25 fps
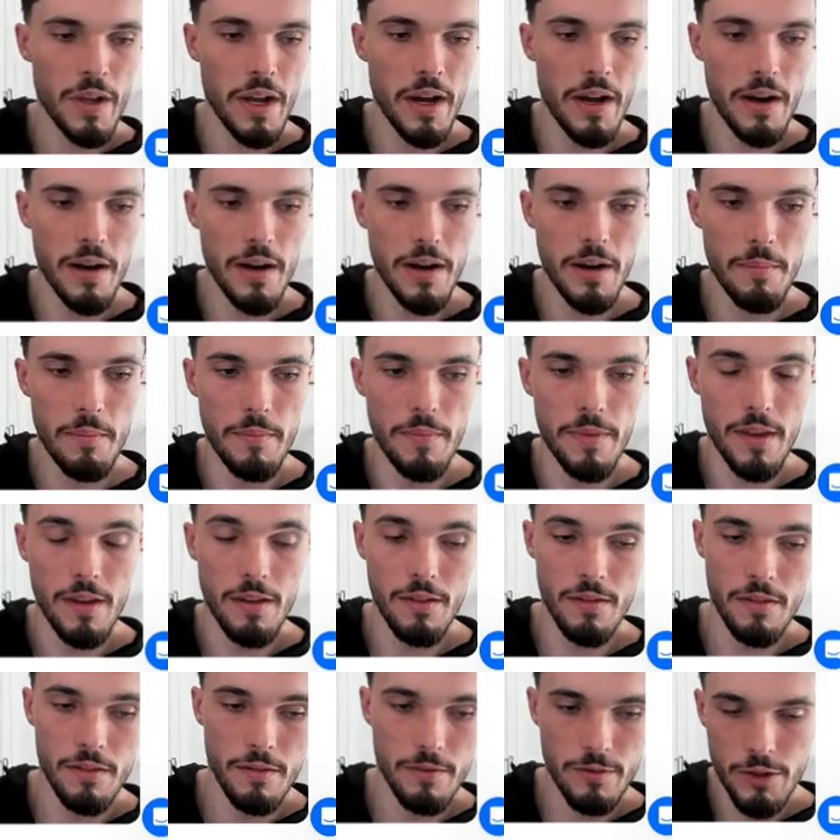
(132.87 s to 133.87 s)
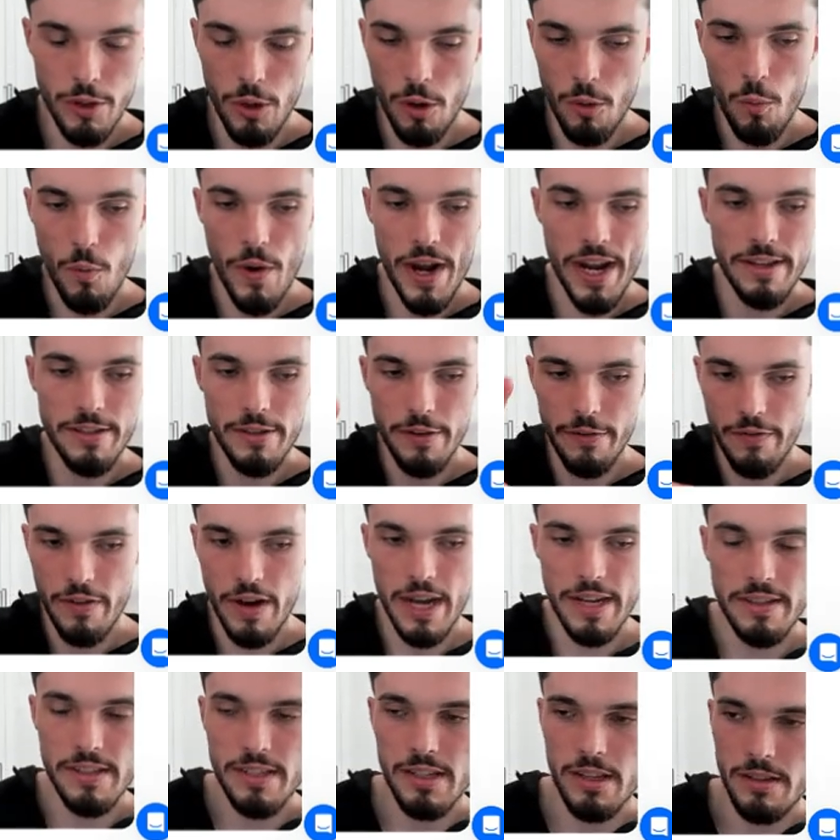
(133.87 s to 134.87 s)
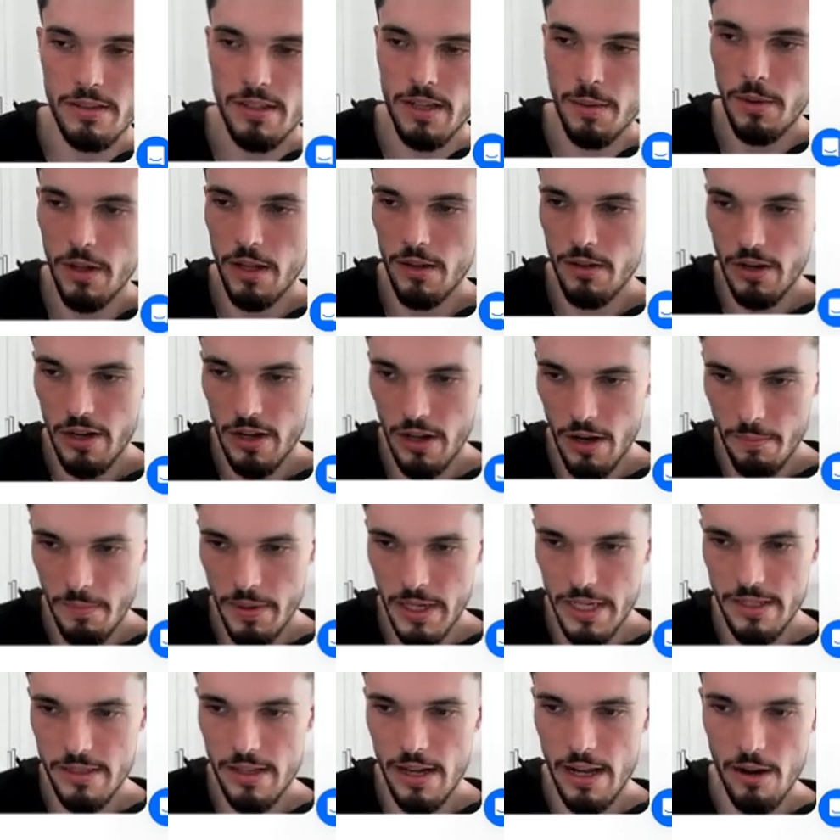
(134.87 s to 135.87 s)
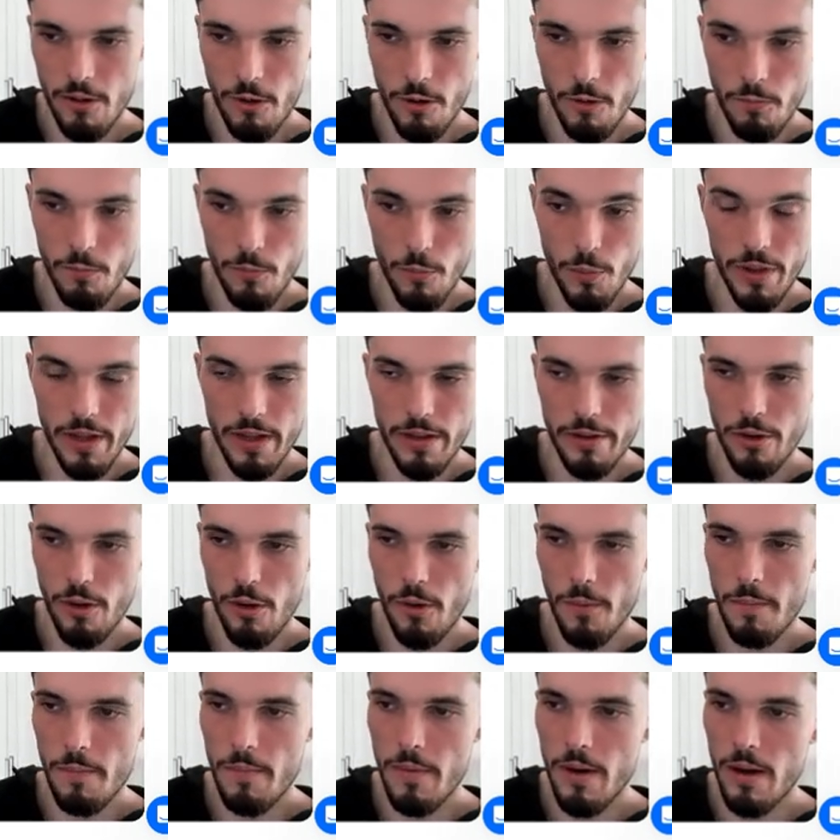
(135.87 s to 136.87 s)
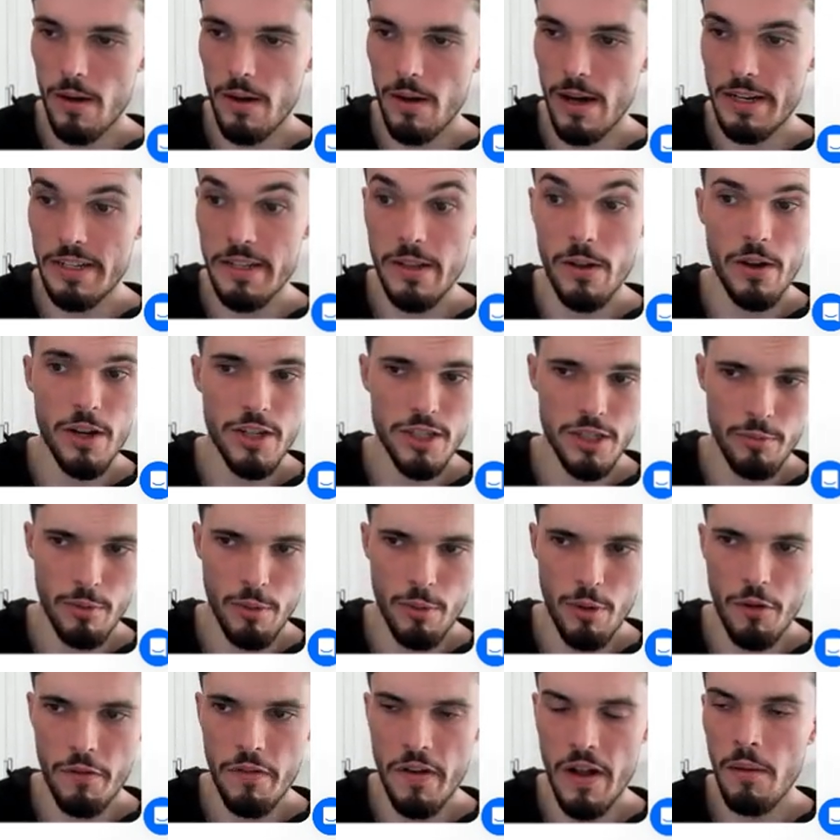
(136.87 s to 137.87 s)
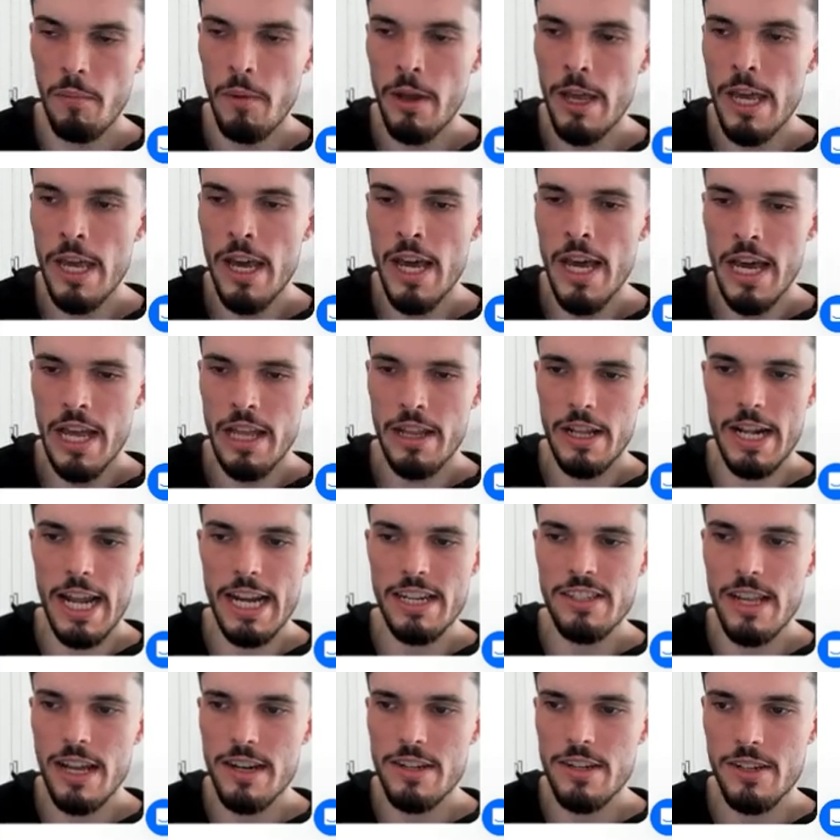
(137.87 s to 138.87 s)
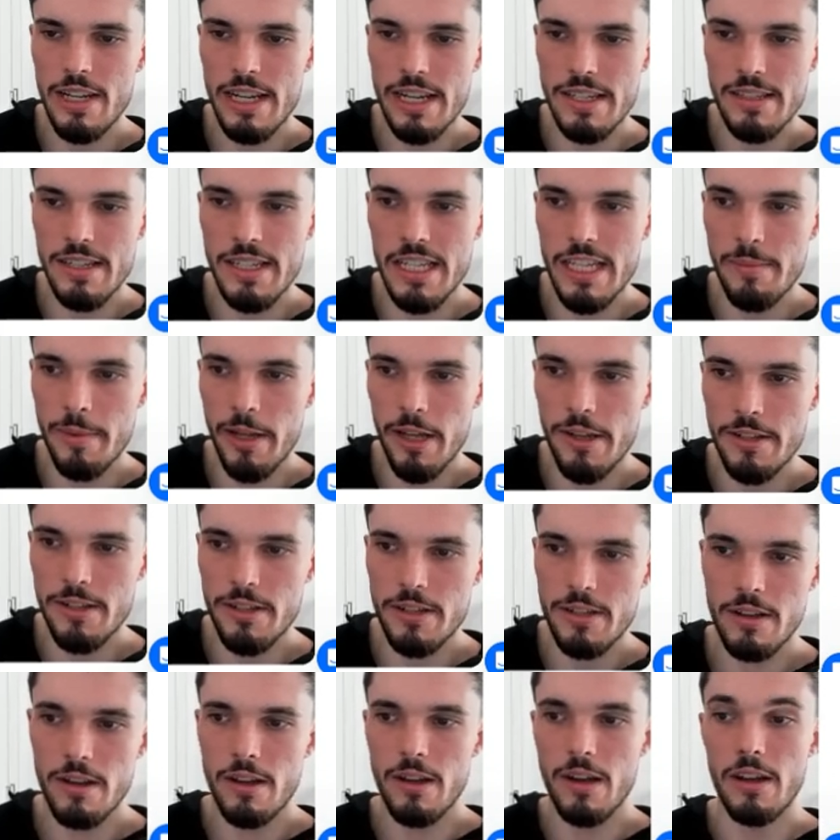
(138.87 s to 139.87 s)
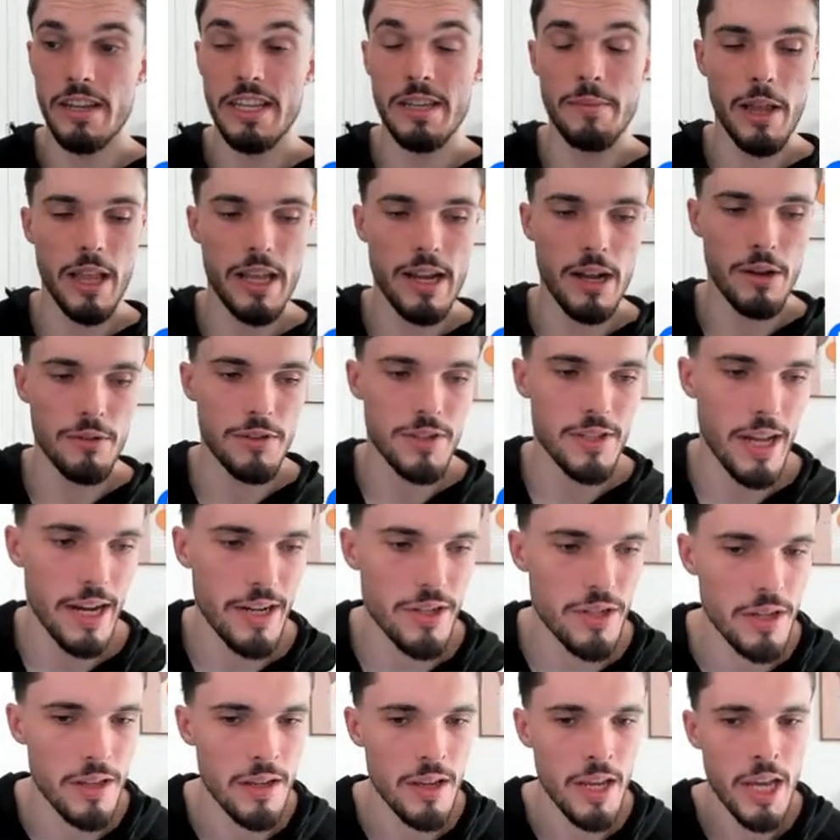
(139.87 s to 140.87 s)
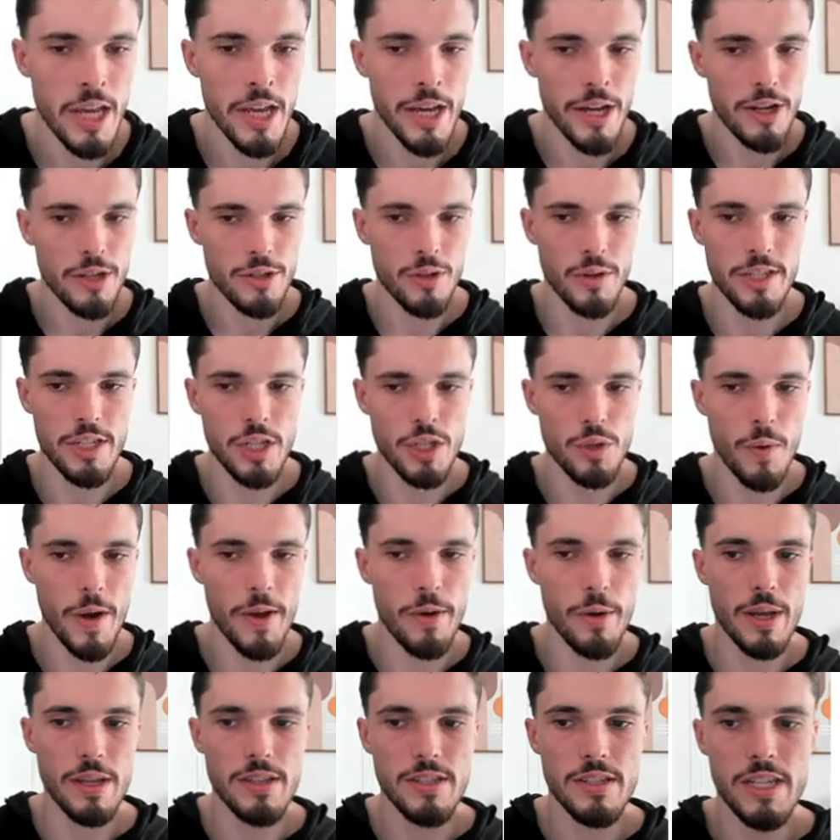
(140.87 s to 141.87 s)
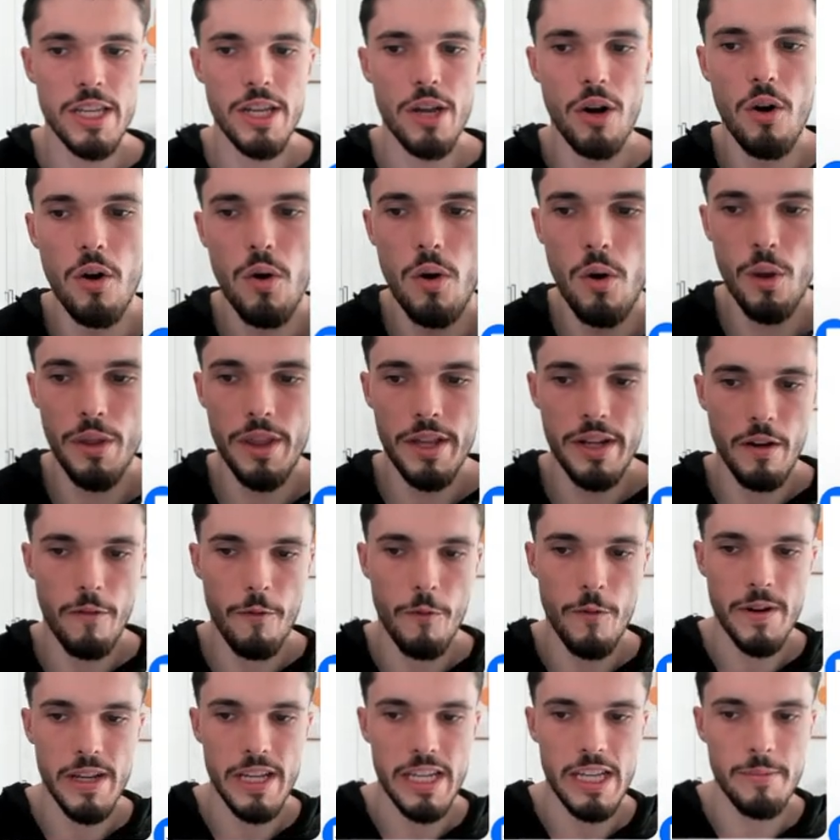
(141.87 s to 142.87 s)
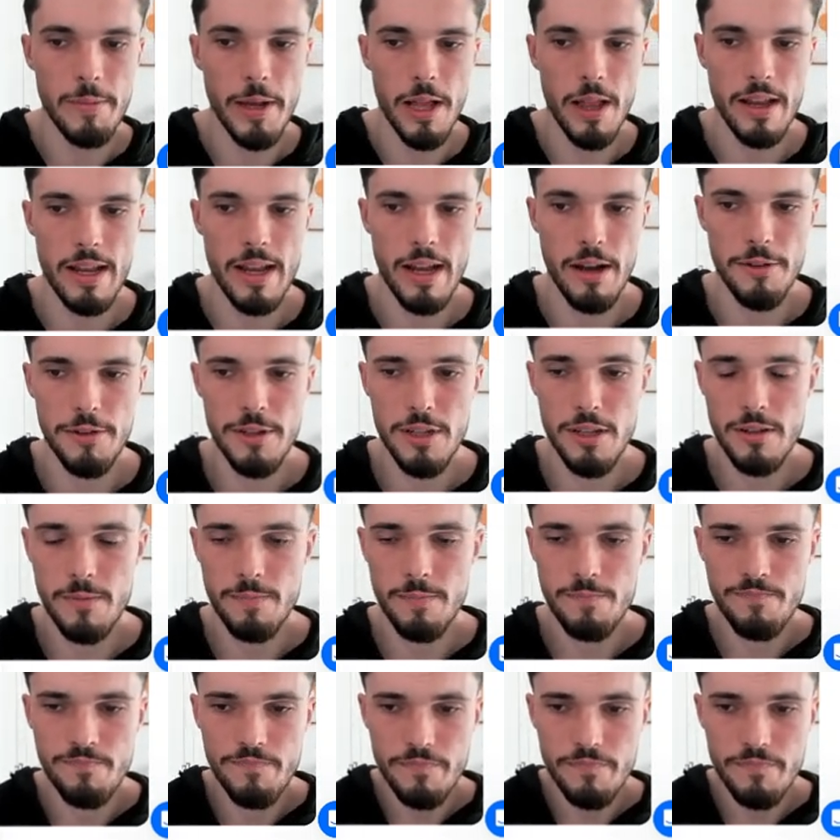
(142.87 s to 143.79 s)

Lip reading: um, way to find similar looking companies that are within your ideal customer profile. The next section is the email account section. So this is where you can see all the different email accounts